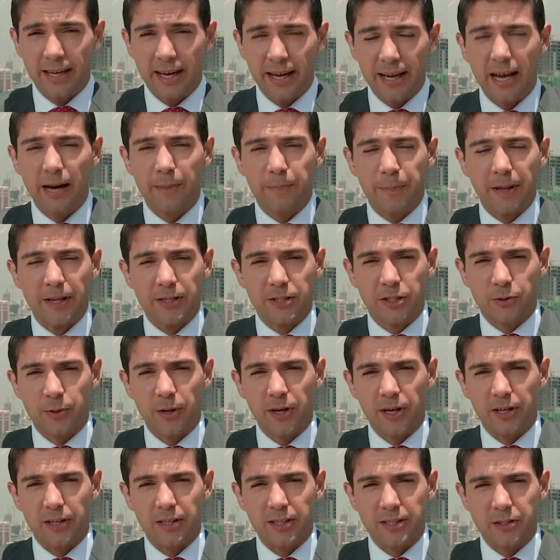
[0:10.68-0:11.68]
an uphill
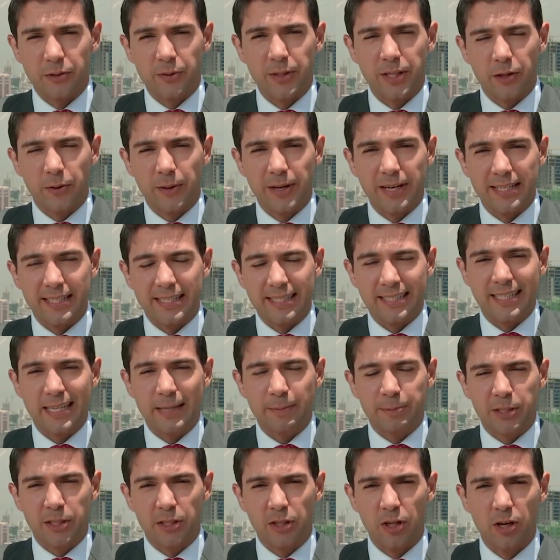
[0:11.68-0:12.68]
struggle. It's already quite a steep
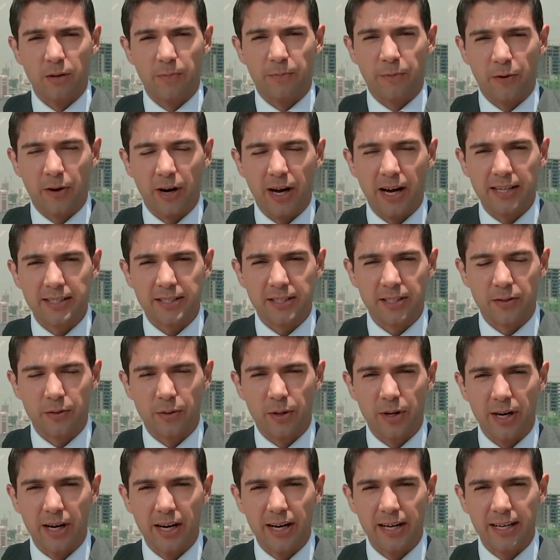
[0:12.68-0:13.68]
slope for Hassan
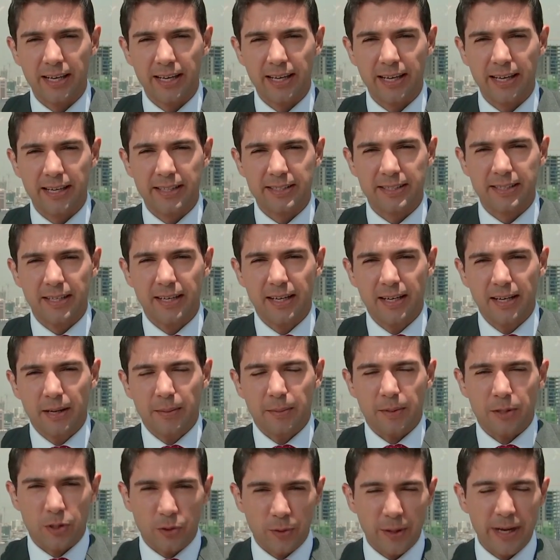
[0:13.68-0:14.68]
Rouhani. He's
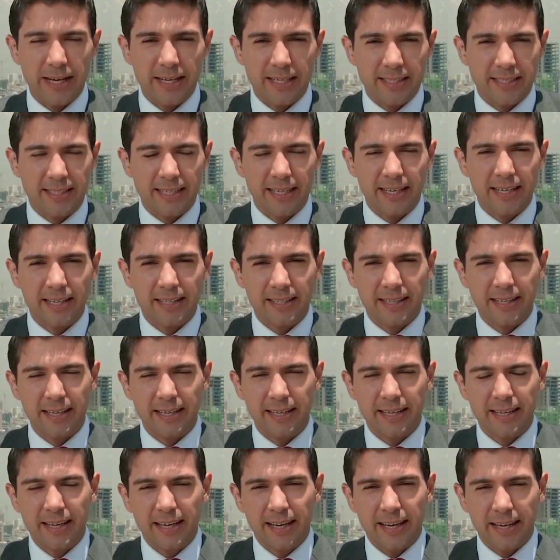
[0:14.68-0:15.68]
been trying to sell
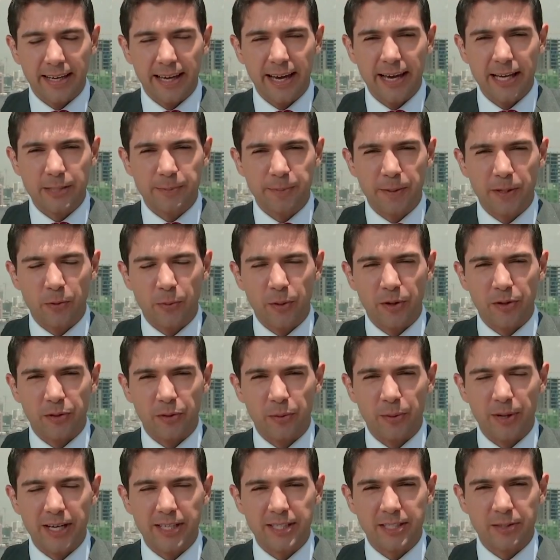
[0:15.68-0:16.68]
the engagement with the
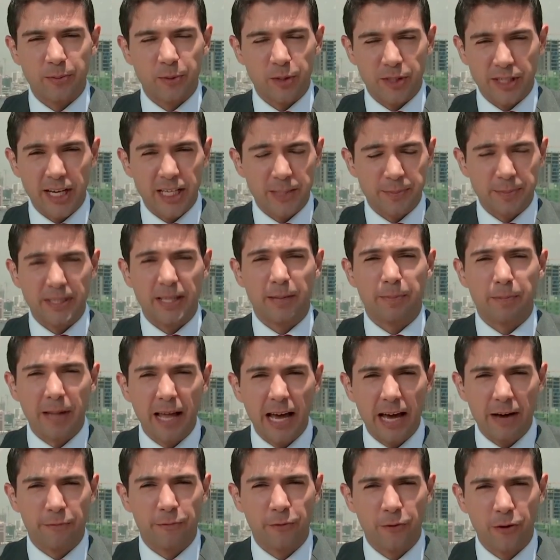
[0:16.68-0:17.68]
West, which has been the
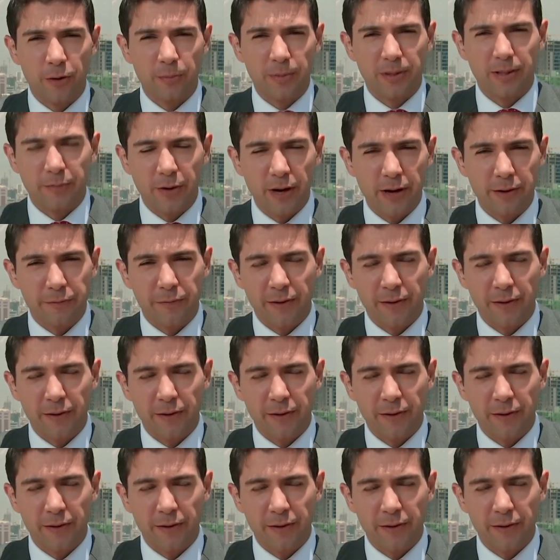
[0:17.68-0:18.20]
platform and the very